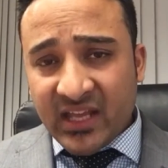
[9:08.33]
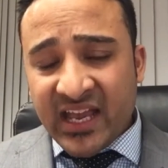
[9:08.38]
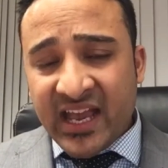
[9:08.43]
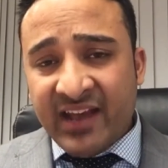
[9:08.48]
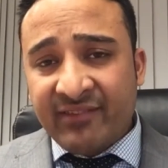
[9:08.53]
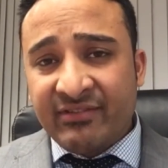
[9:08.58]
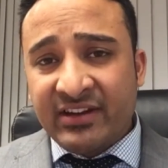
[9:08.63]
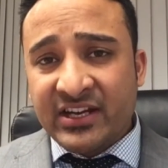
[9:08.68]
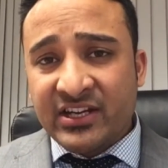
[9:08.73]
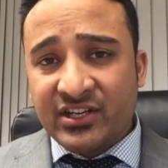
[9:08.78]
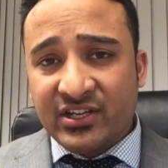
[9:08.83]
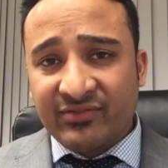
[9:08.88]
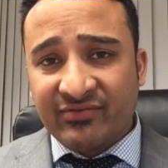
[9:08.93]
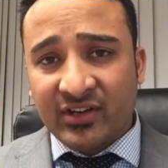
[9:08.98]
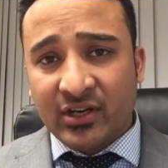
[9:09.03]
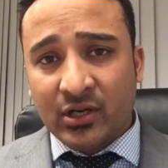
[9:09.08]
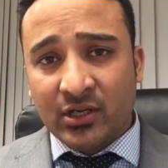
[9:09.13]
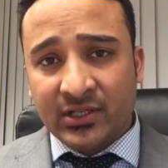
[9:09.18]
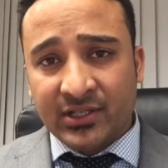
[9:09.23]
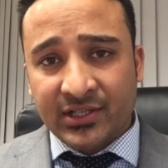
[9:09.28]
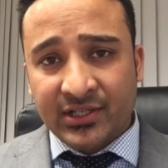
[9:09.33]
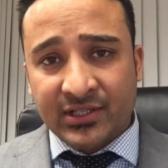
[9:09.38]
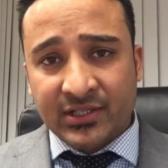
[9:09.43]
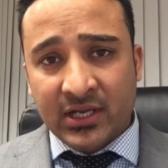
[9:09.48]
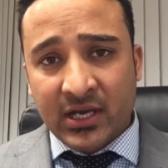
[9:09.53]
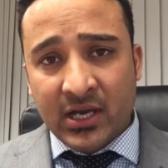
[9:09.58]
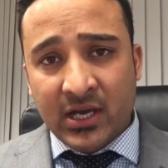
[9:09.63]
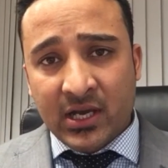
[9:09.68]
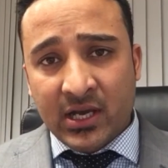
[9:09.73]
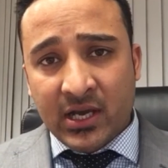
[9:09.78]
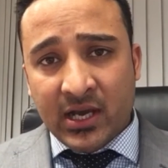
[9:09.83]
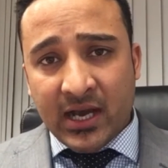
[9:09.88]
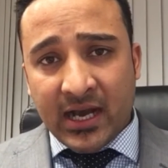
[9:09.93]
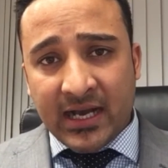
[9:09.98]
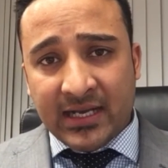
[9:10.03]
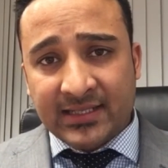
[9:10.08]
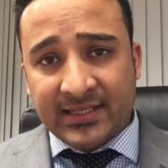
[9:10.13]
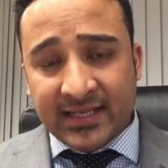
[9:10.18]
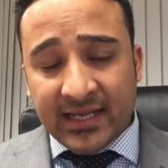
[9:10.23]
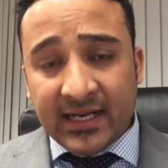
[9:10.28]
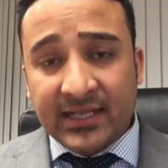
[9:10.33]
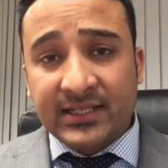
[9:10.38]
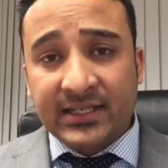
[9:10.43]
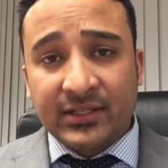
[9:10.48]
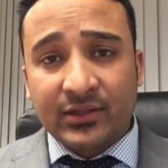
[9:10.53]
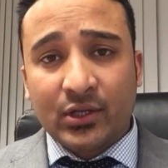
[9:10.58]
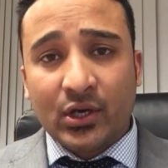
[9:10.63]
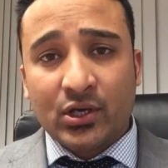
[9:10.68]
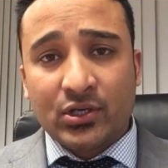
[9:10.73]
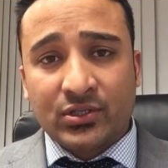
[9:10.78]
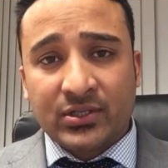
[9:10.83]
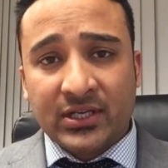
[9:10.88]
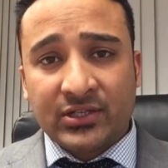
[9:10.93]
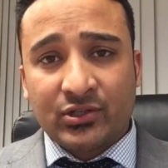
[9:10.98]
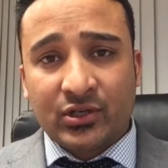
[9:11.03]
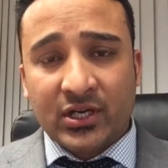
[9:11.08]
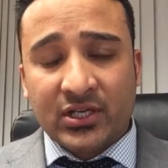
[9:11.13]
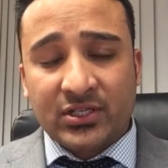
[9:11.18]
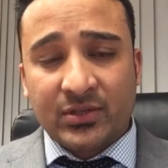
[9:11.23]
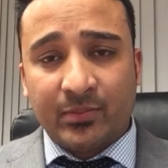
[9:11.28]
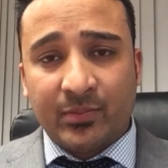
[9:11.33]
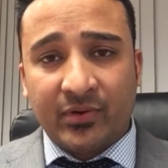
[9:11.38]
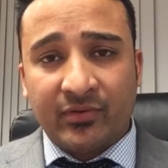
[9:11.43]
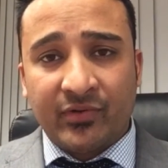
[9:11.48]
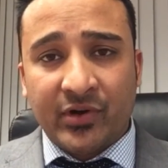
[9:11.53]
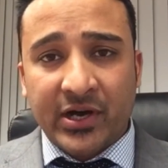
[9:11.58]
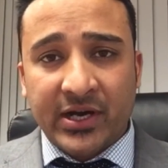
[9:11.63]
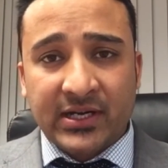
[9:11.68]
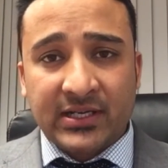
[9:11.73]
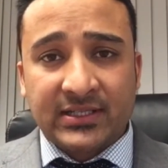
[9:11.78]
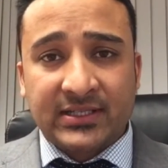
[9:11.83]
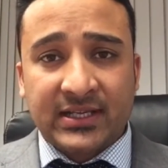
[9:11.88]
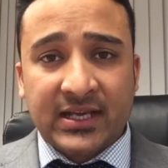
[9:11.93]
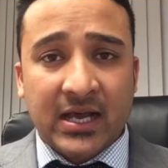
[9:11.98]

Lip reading: have any difficulties selecting those education providers,